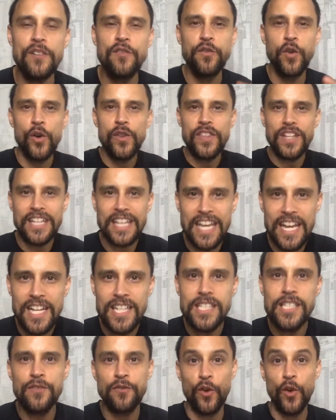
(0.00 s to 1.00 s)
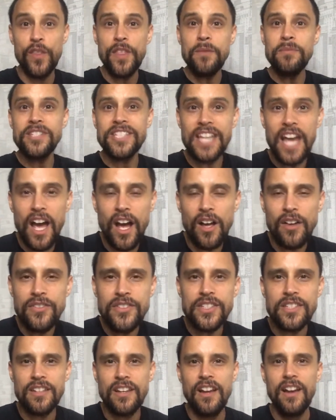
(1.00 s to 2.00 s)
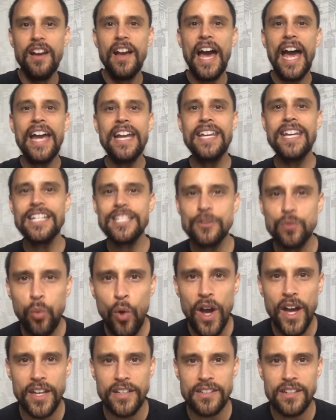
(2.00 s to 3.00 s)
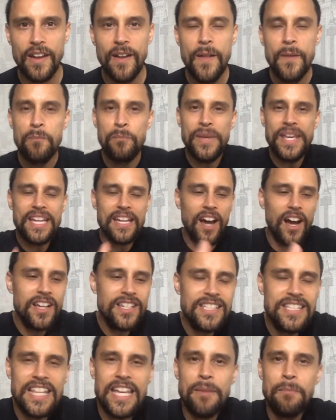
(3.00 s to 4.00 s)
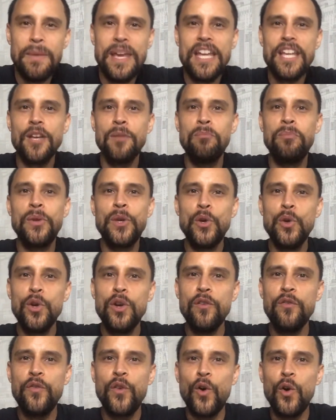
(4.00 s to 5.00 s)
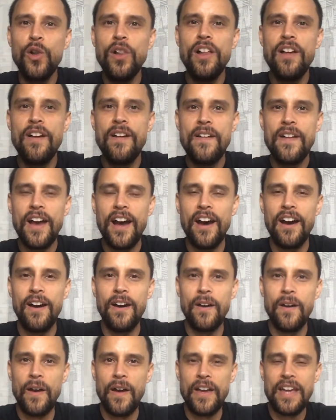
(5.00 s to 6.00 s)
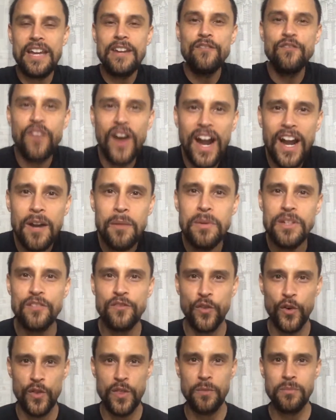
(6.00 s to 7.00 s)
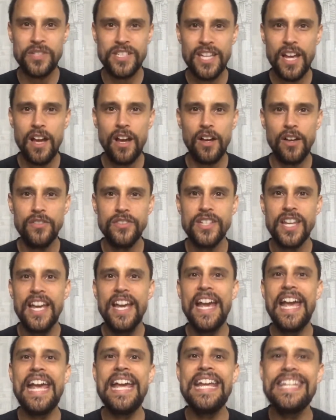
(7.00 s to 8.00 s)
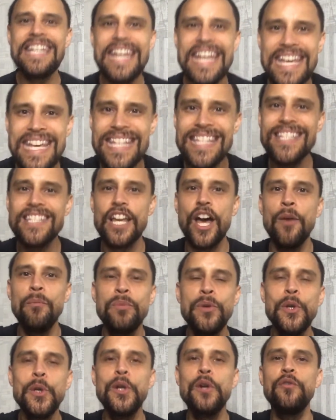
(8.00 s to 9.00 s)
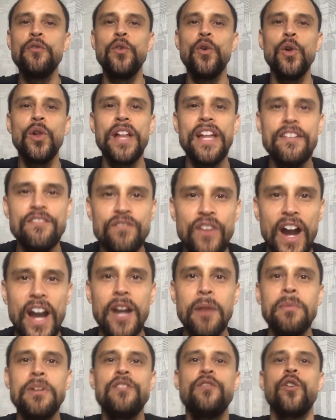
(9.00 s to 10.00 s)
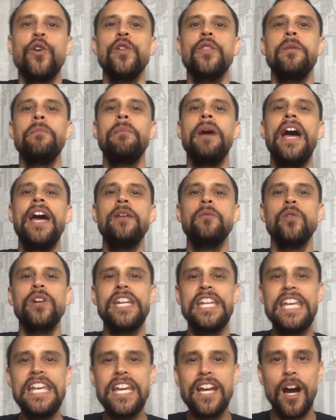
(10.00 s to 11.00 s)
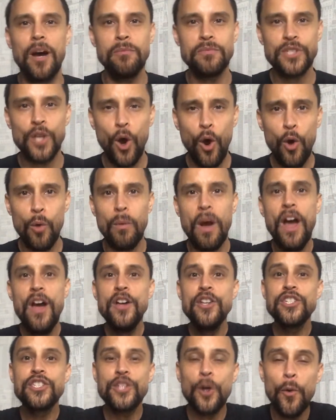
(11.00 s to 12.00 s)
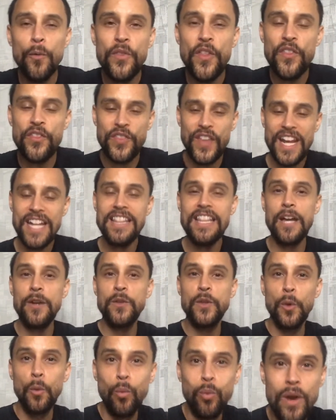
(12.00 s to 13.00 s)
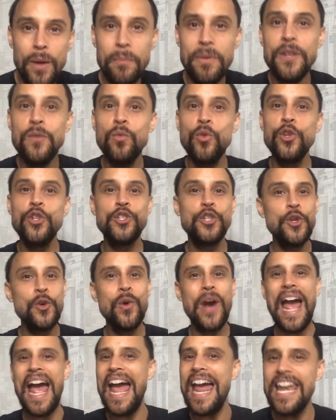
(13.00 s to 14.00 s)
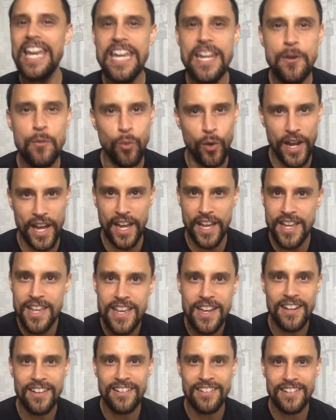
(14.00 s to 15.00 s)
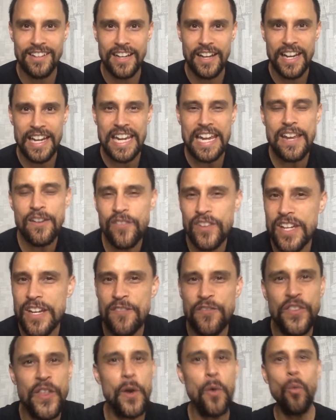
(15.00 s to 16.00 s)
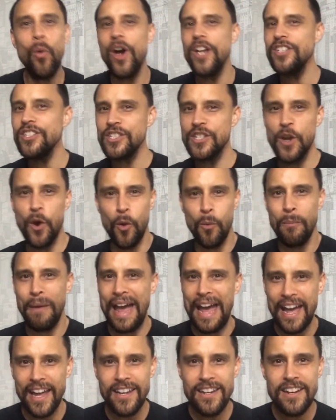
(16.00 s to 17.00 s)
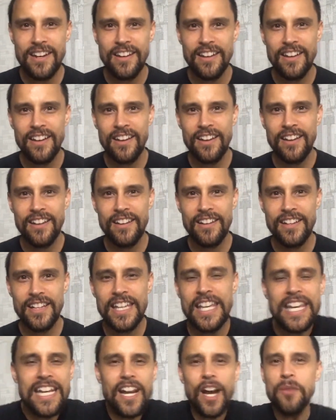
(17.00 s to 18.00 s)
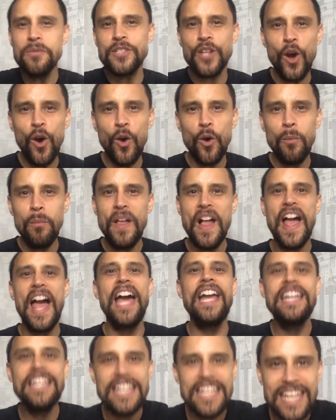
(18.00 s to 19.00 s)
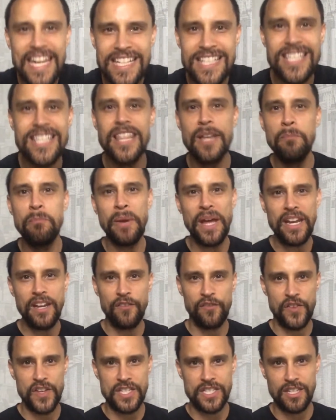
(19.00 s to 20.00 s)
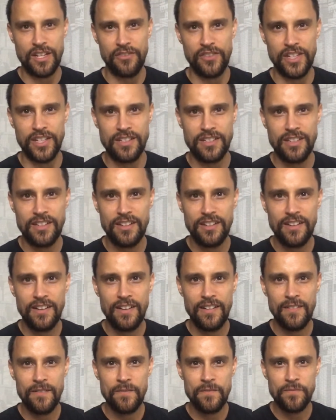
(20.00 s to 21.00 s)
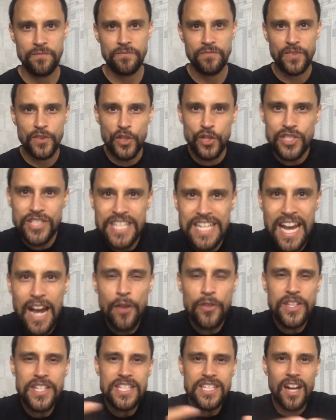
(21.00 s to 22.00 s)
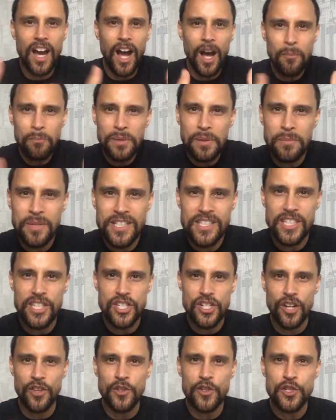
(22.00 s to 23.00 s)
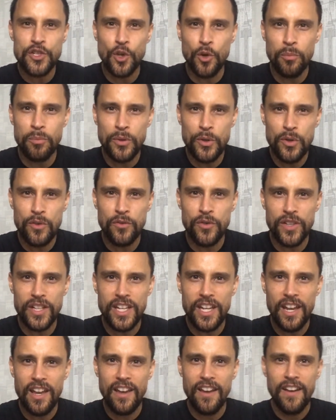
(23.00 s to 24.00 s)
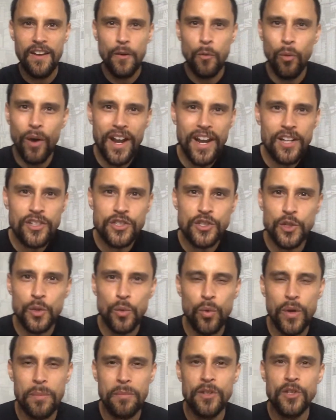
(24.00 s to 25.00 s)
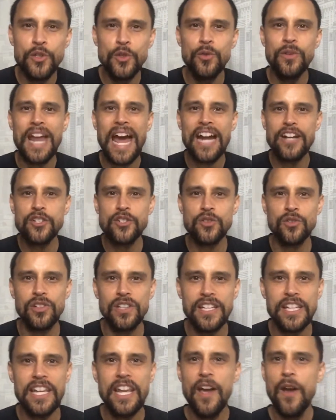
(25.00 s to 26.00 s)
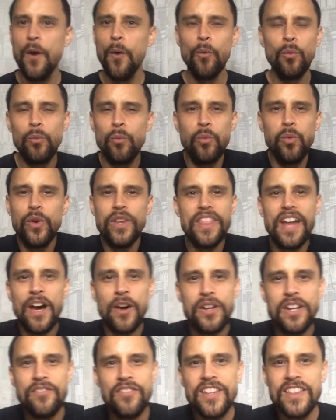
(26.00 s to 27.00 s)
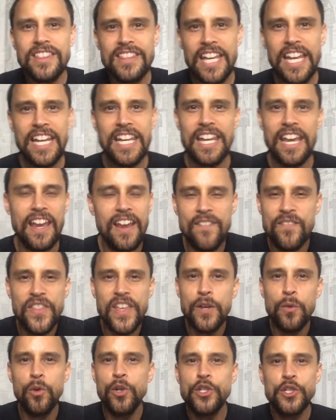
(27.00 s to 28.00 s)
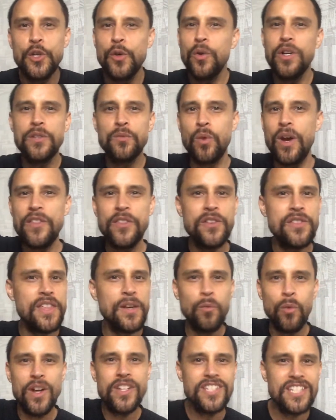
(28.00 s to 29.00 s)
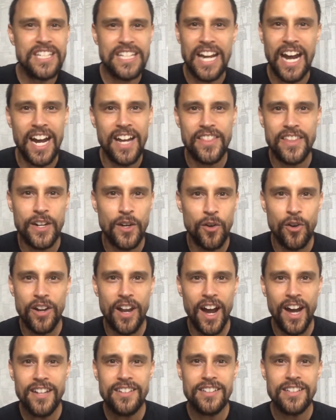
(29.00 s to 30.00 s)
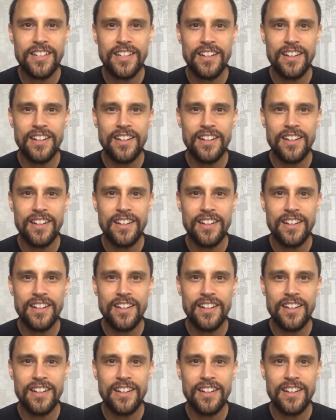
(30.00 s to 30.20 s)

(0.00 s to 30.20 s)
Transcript: for the kids, for themselves. And guess what? Because they make a beautiful environment for themselves, it is a beautiful environment for the man when he comes home. So the thing that the women would do anyway, even if there was no man, he comes home and he gets the benefits of it. Do you see how this complements each other so beautifully? What else do women do naturally without even thinking, and they would do it whether there was a guy there or not?